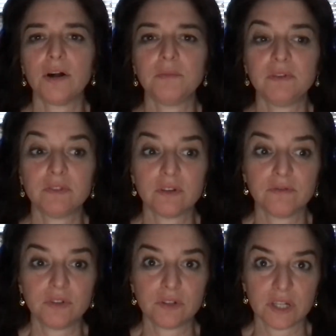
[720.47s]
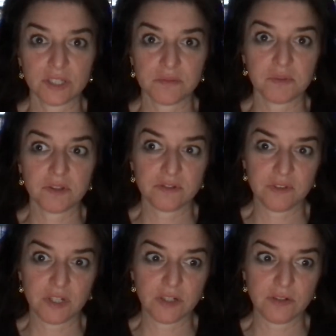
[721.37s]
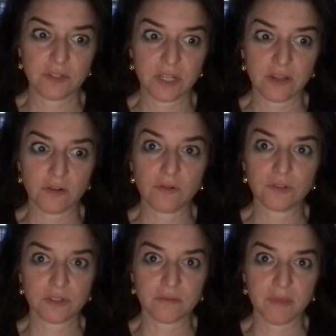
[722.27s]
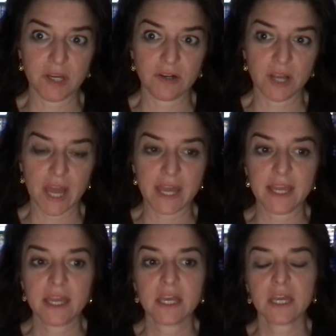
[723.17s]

Even though if you look at some of those videos, they look older than me, okay?